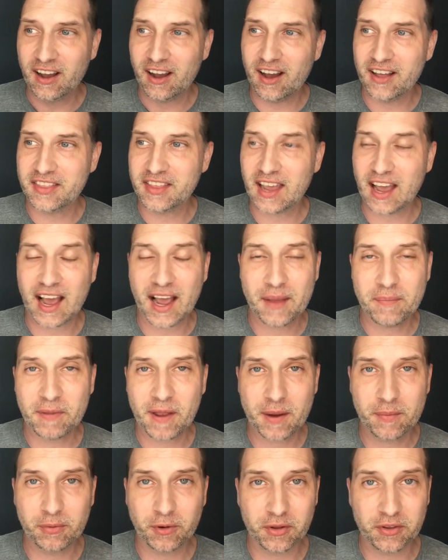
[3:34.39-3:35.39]
Uh, the
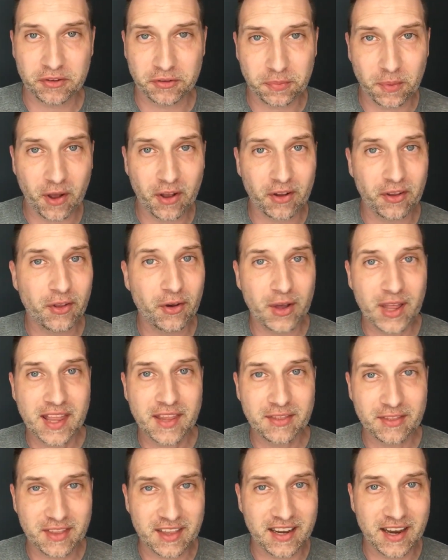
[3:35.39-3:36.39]
iPad Pro, the smaller
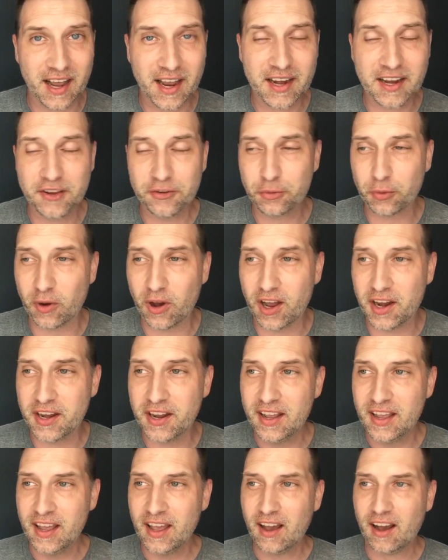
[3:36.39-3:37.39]
one, the 9 inch
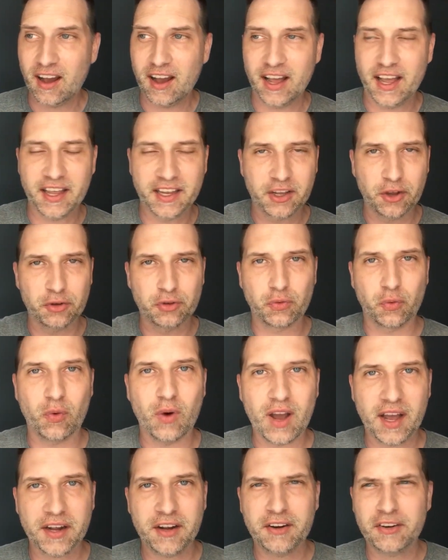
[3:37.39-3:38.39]
one, uh, it goes
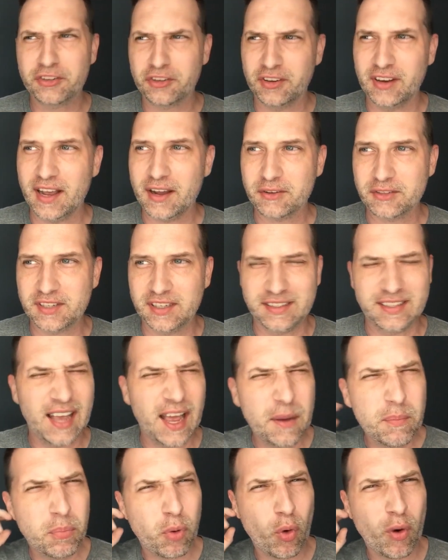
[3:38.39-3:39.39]
wider, so now it's a
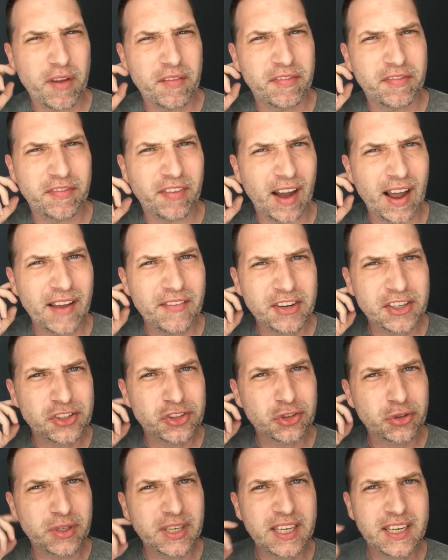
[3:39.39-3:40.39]
10.5
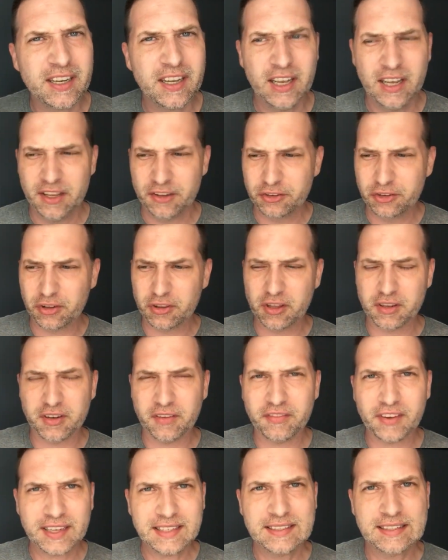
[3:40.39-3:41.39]
inch screen. So the
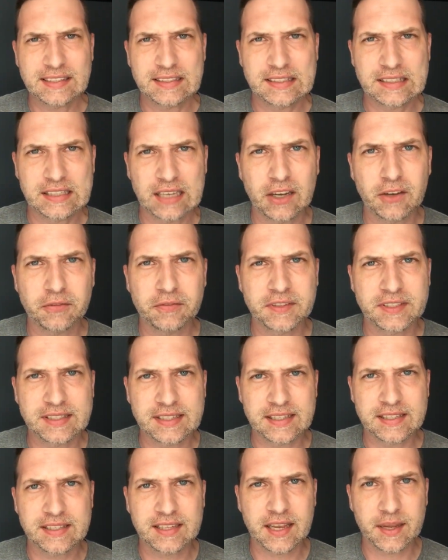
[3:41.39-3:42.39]
device itself
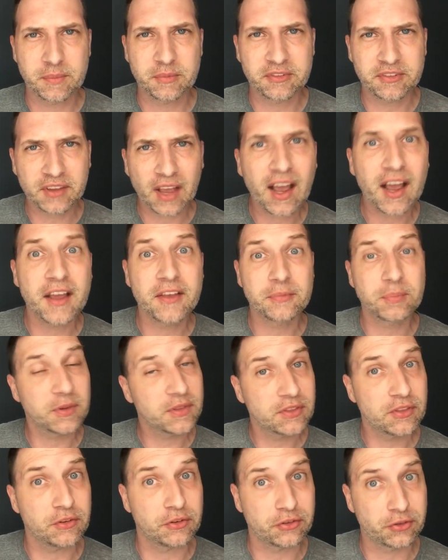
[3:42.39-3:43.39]
is the same size,
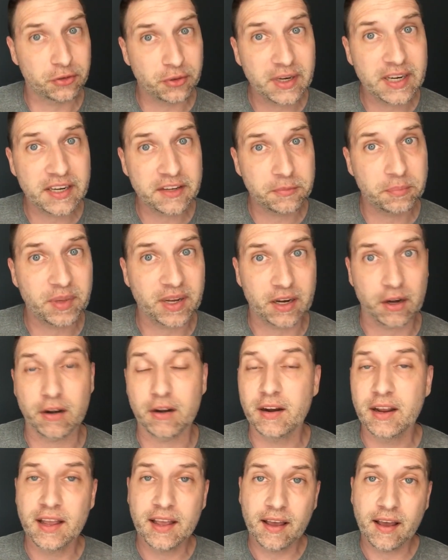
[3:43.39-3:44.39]
but the screen is
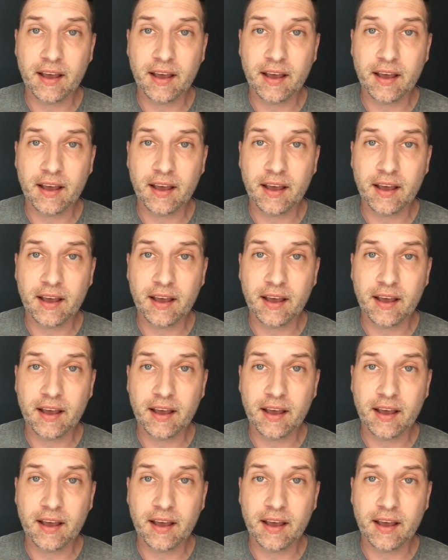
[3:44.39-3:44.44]
bigger.